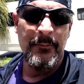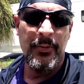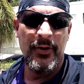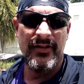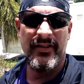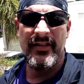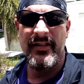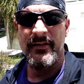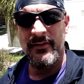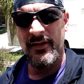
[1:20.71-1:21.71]
put
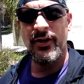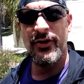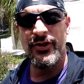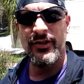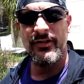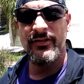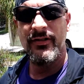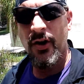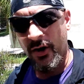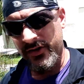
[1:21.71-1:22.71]
the larger
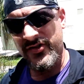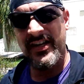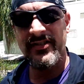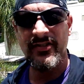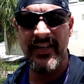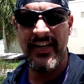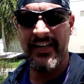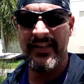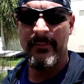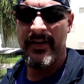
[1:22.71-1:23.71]
horizontal tank in the